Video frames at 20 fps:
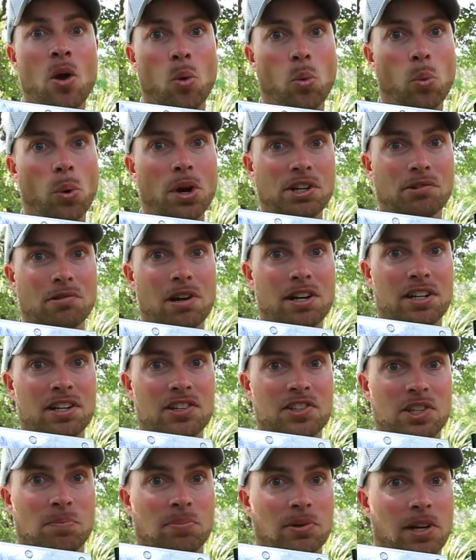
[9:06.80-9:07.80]
When you're ready to
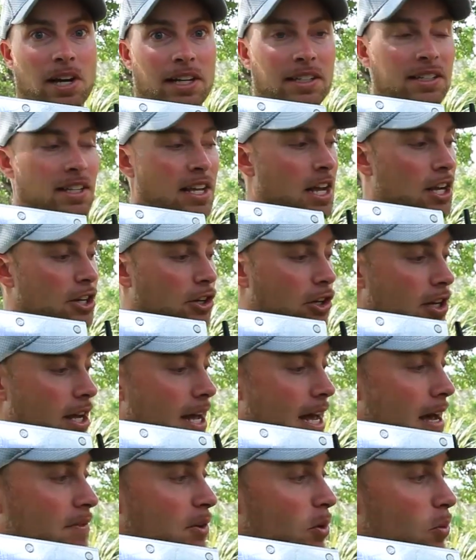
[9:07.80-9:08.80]
zip line, you're going
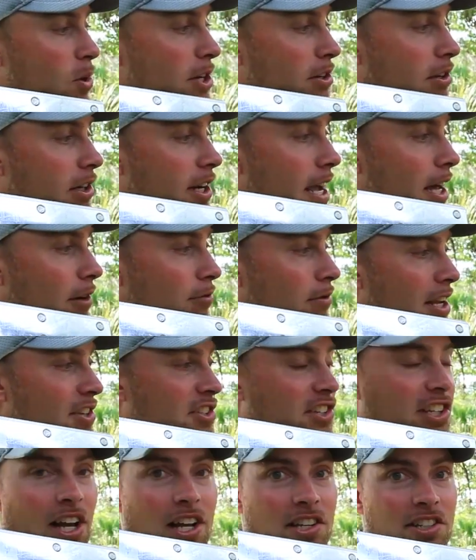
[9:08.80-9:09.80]
to have your weaker hand
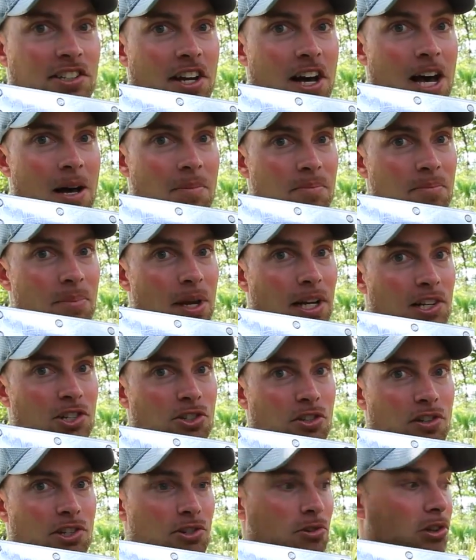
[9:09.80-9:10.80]
resting on top, making
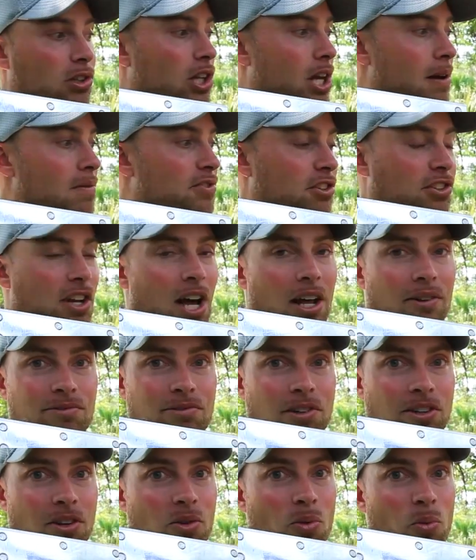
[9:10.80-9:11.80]
sure that your gloves are not in
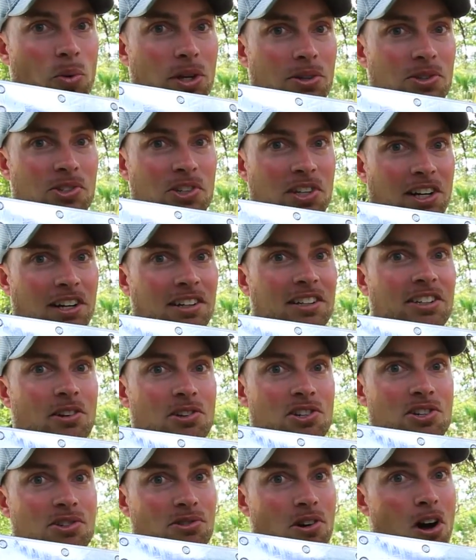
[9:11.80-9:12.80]
front of the wheels here.
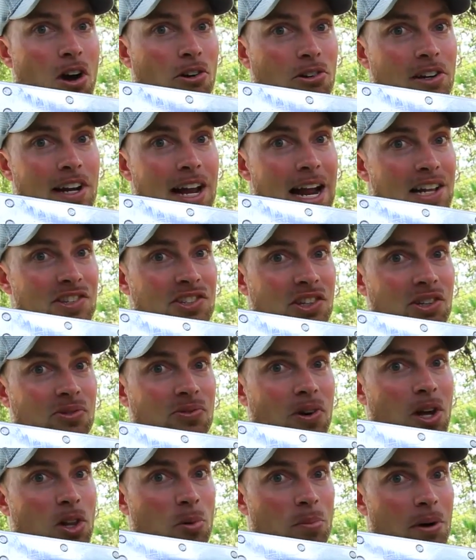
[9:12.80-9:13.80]
Your stronger hand's going to
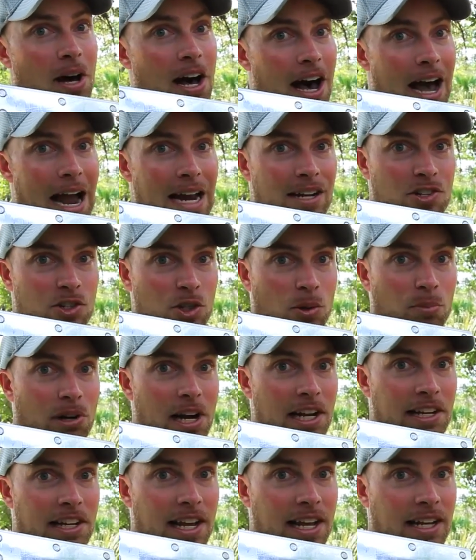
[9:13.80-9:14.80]
follow behind as your
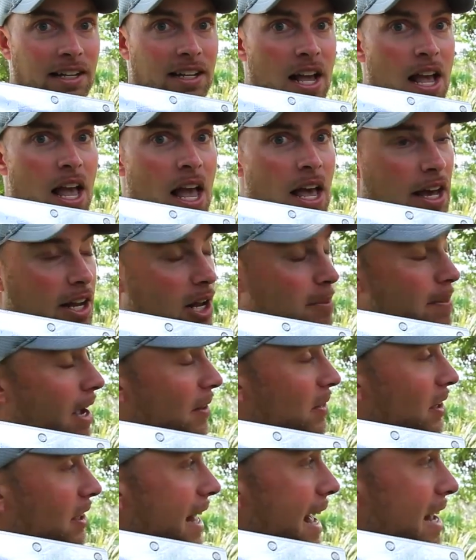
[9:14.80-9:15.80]
brake hand, and
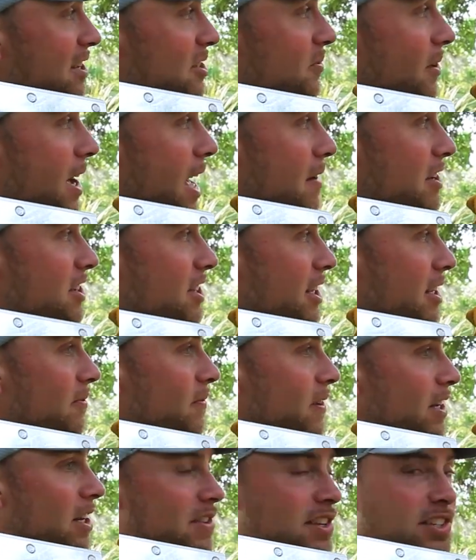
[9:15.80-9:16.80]
about the last 5 or 10
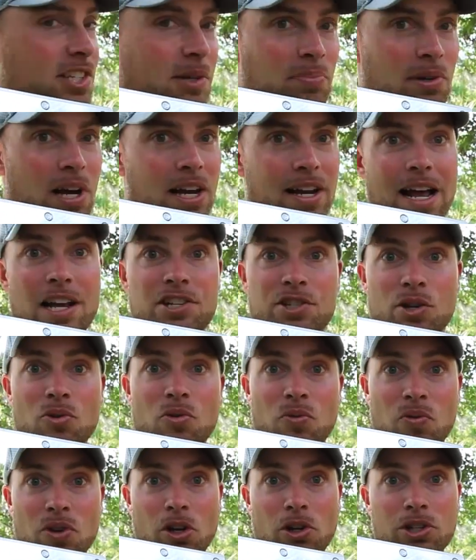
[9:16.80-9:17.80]
feet of the zip line, as you
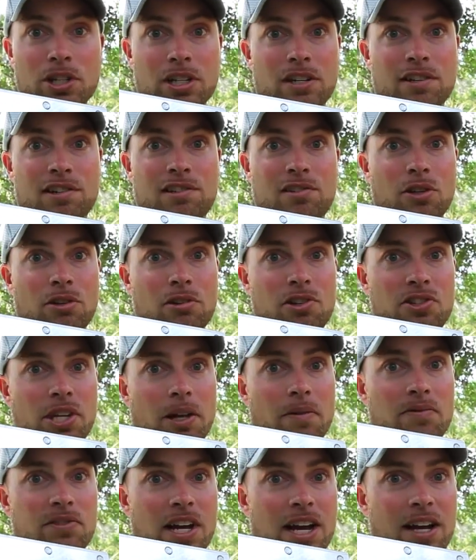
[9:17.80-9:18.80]
feel you need to slow
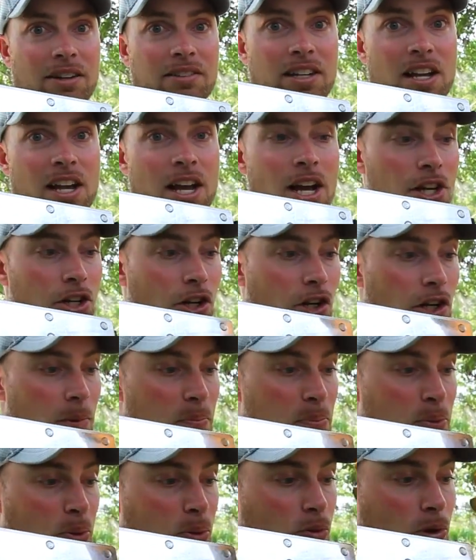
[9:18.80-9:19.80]
yourself down, you're going
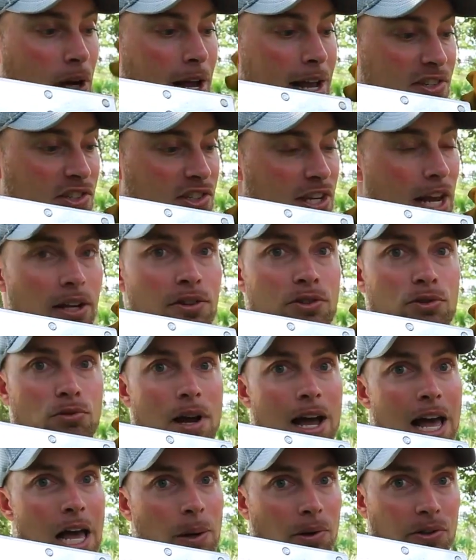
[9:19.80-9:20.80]
to press and
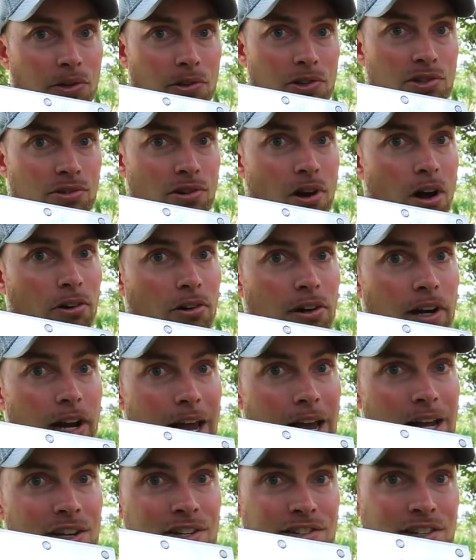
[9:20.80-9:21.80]
drag with your stronger
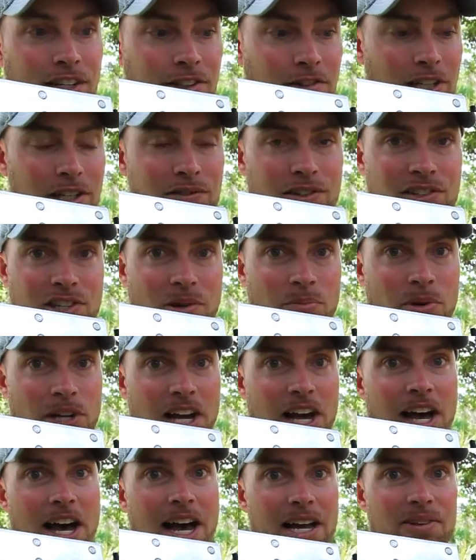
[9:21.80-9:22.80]
hand, just like you're giving somebody
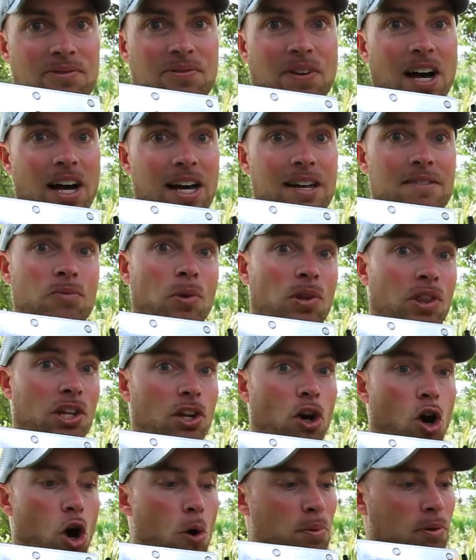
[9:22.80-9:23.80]
a high five with an
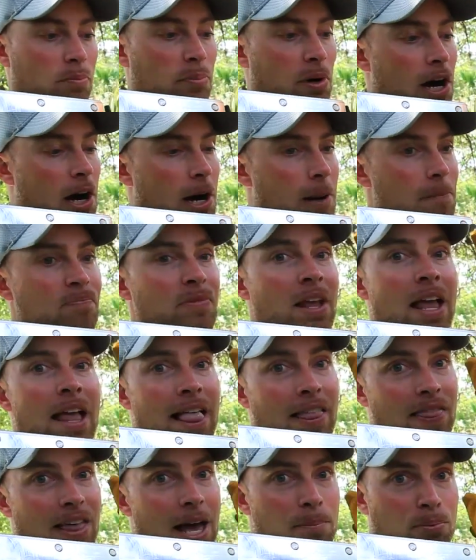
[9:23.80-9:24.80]
open palm.
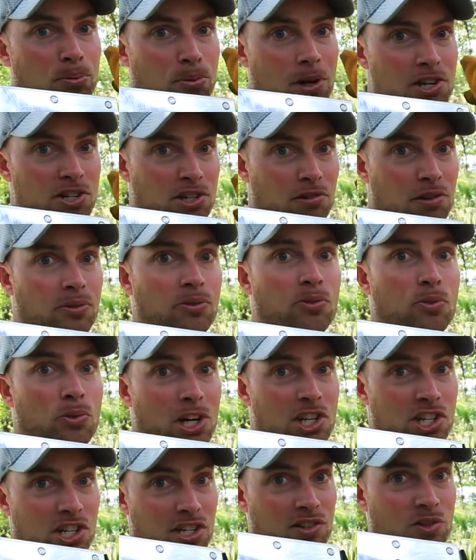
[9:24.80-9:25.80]
That pressure and
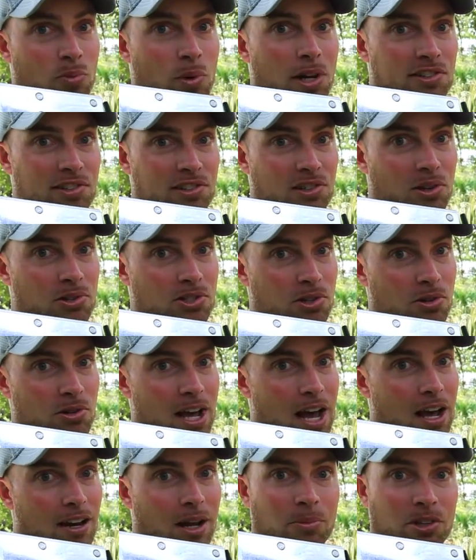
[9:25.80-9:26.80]
friction is what slows you
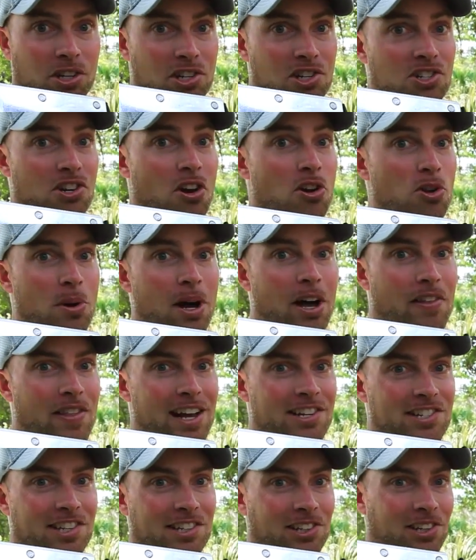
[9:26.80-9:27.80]
down. I'm going to show you how
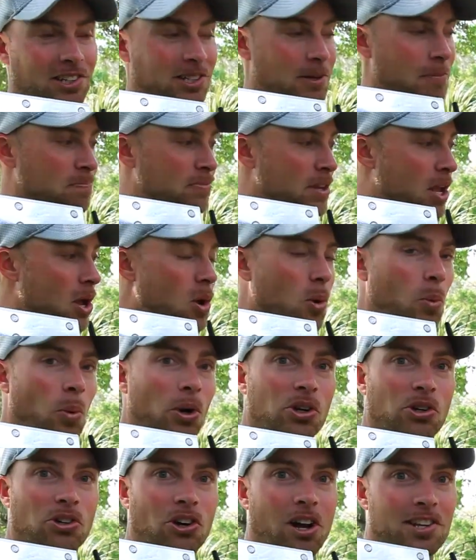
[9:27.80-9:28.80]
that should look.
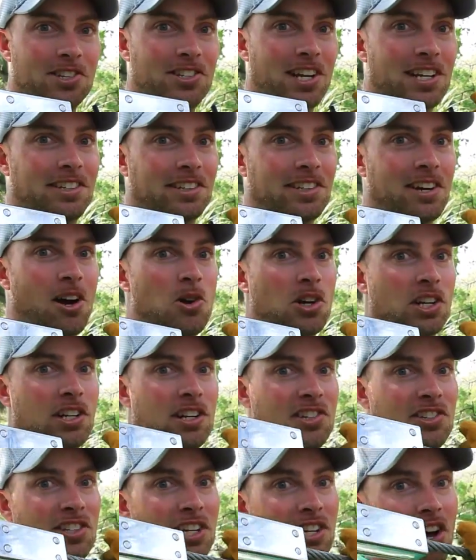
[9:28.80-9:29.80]
When you're all set to go, you're going to sit